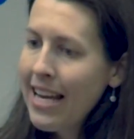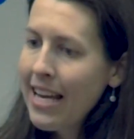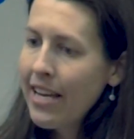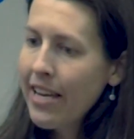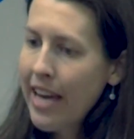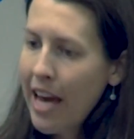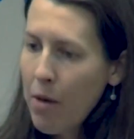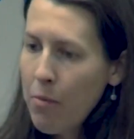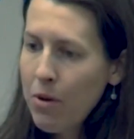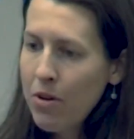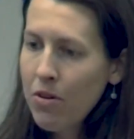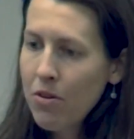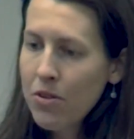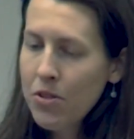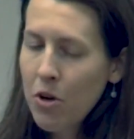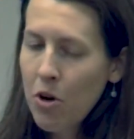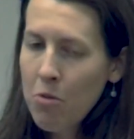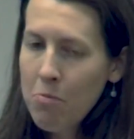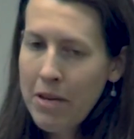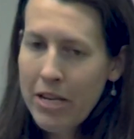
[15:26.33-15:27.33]
chemicals
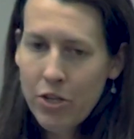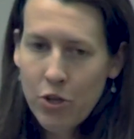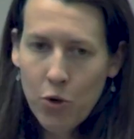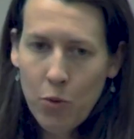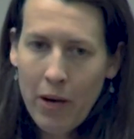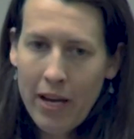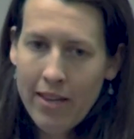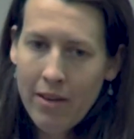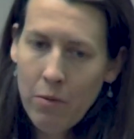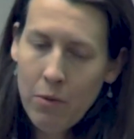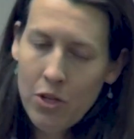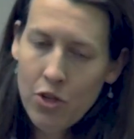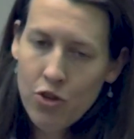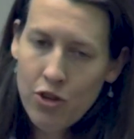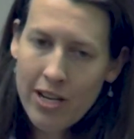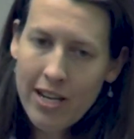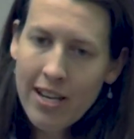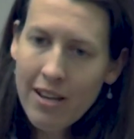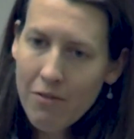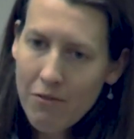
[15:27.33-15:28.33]
are a major way that we
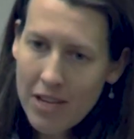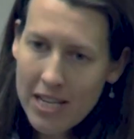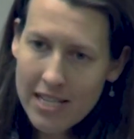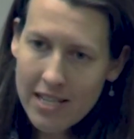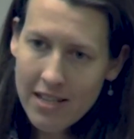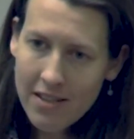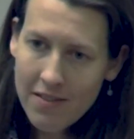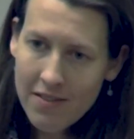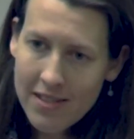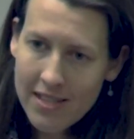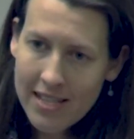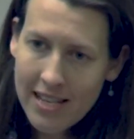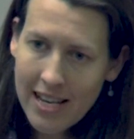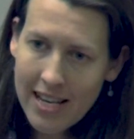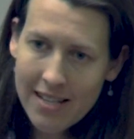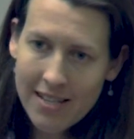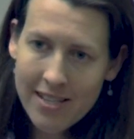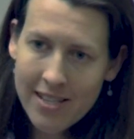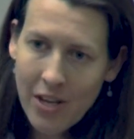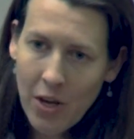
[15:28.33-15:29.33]
treat invasives.
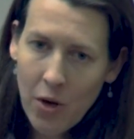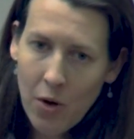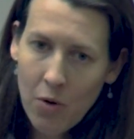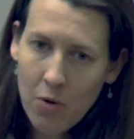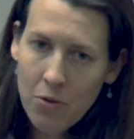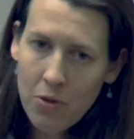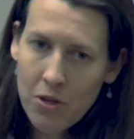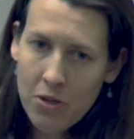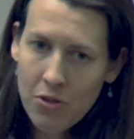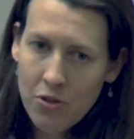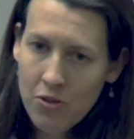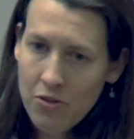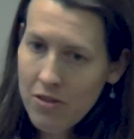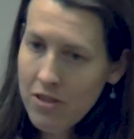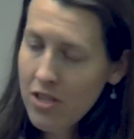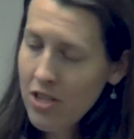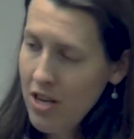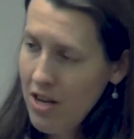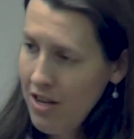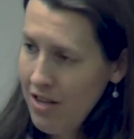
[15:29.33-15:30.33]
And so there's
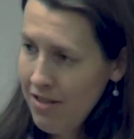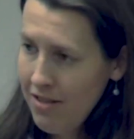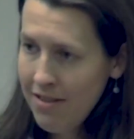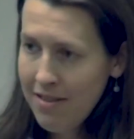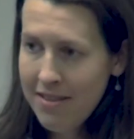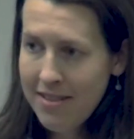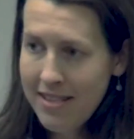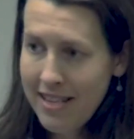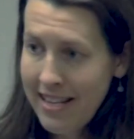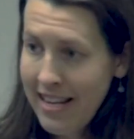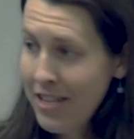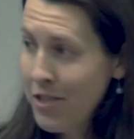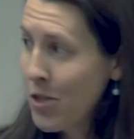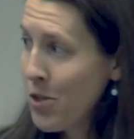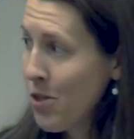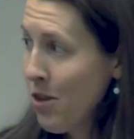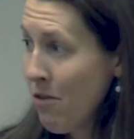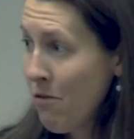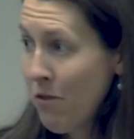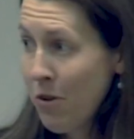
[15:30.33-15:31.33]
tons, and as you
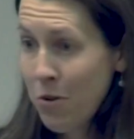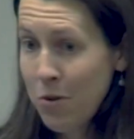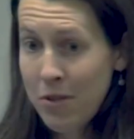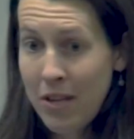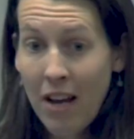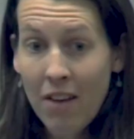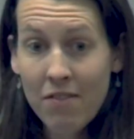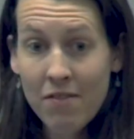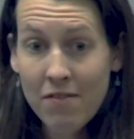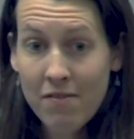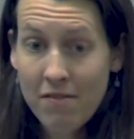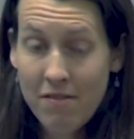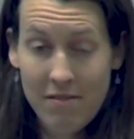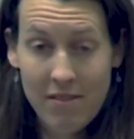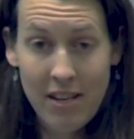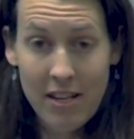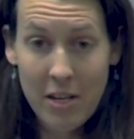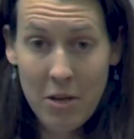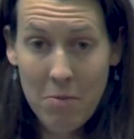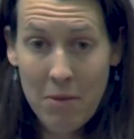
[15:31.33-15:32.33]
saw in photos, I've
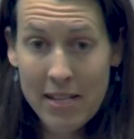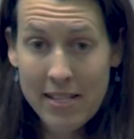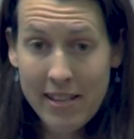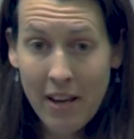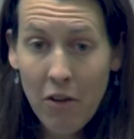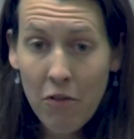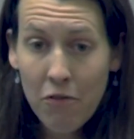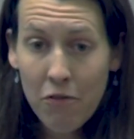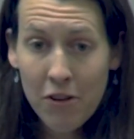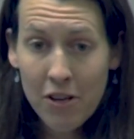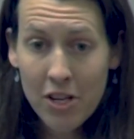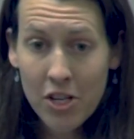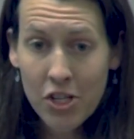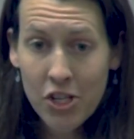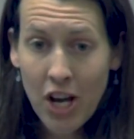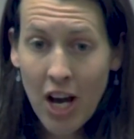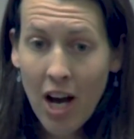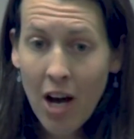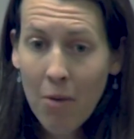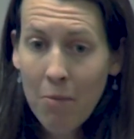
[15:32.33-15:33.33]
done it myself for a
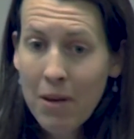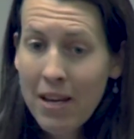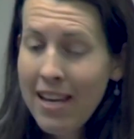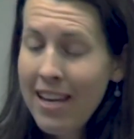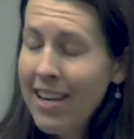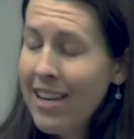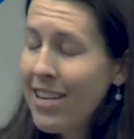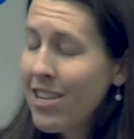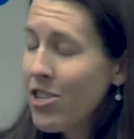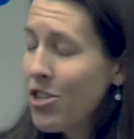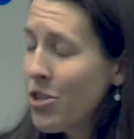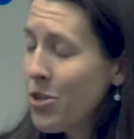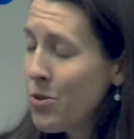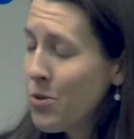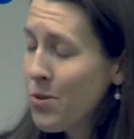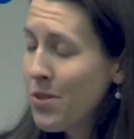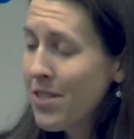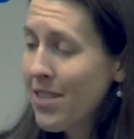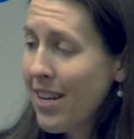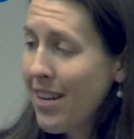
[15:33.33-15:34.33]
job,
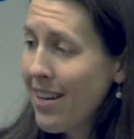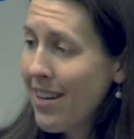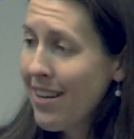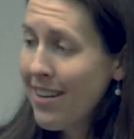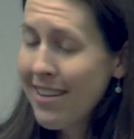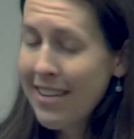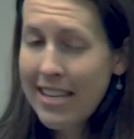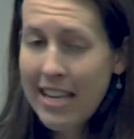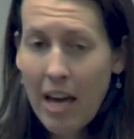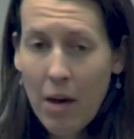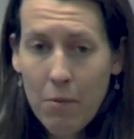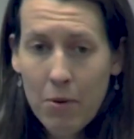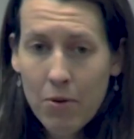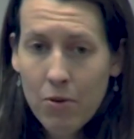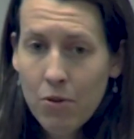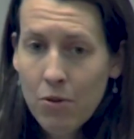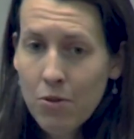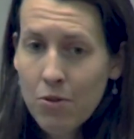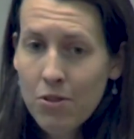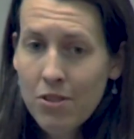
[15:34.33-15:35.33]
used
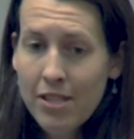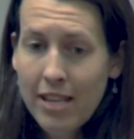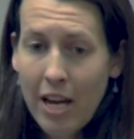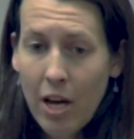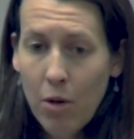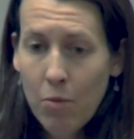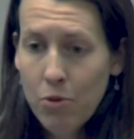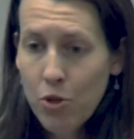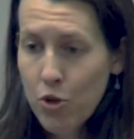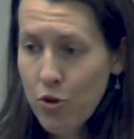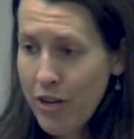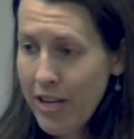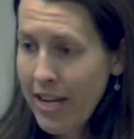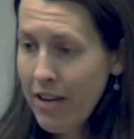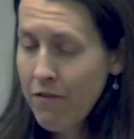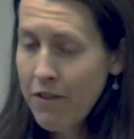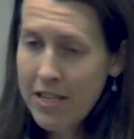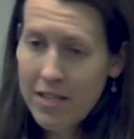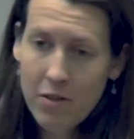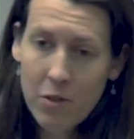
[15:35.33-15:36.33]
chemicals to help treat
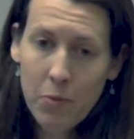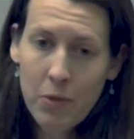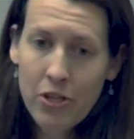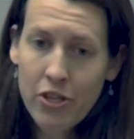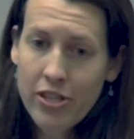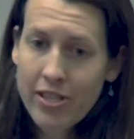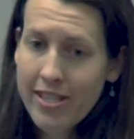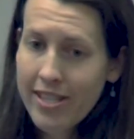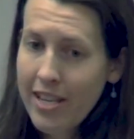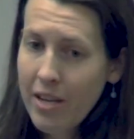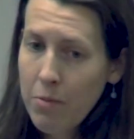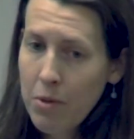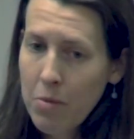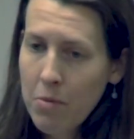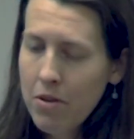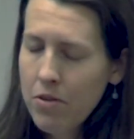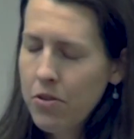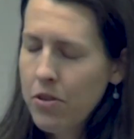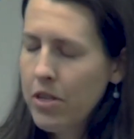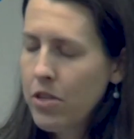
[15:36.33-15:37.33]
invasive species to keep them
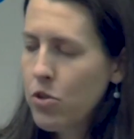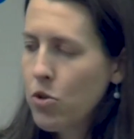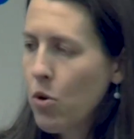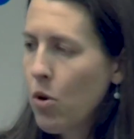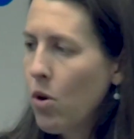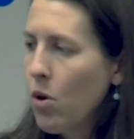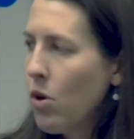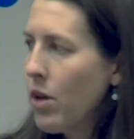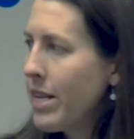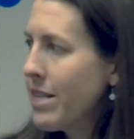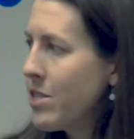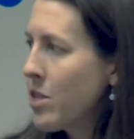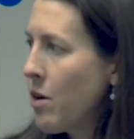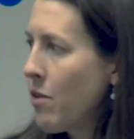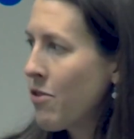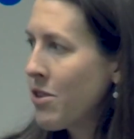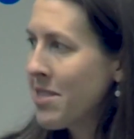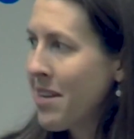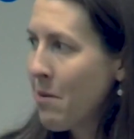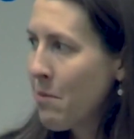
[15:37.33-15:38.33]
under control. And so
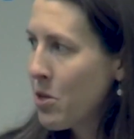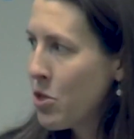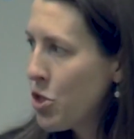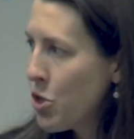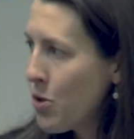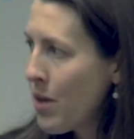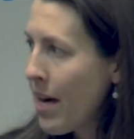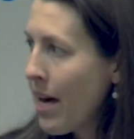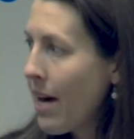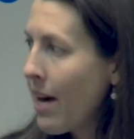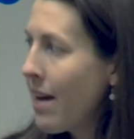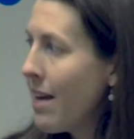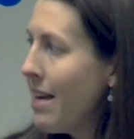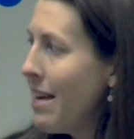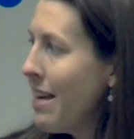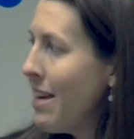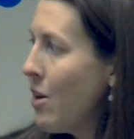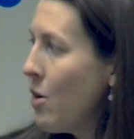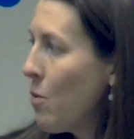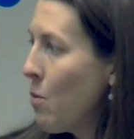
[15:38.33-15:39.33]
every time we do that,
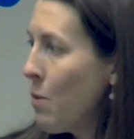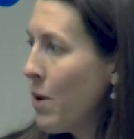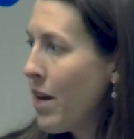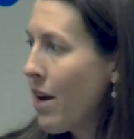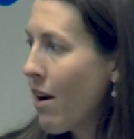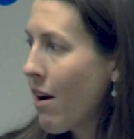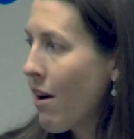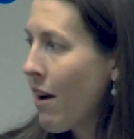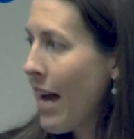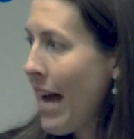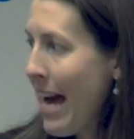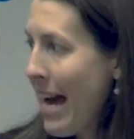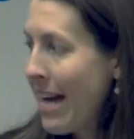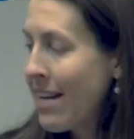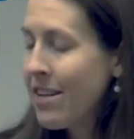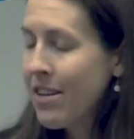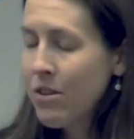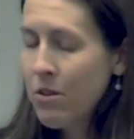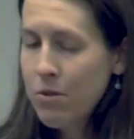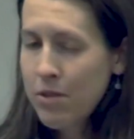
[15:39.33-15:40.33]
we are
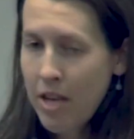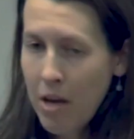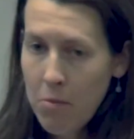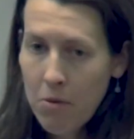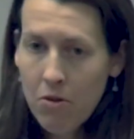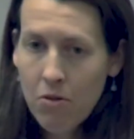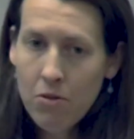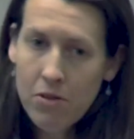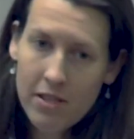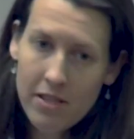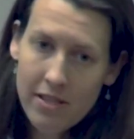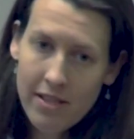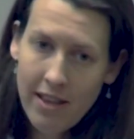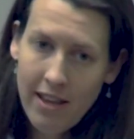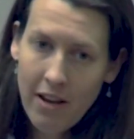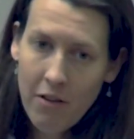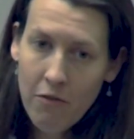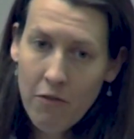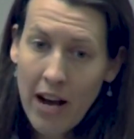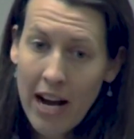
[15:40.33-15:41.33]
adding those chemicals into
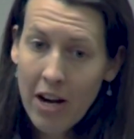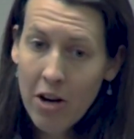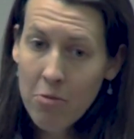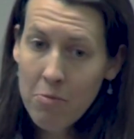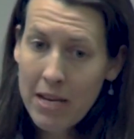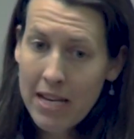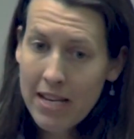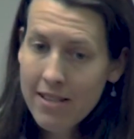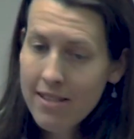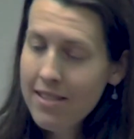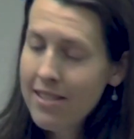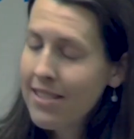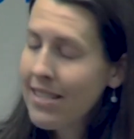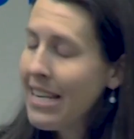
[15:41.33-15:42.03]
the environment,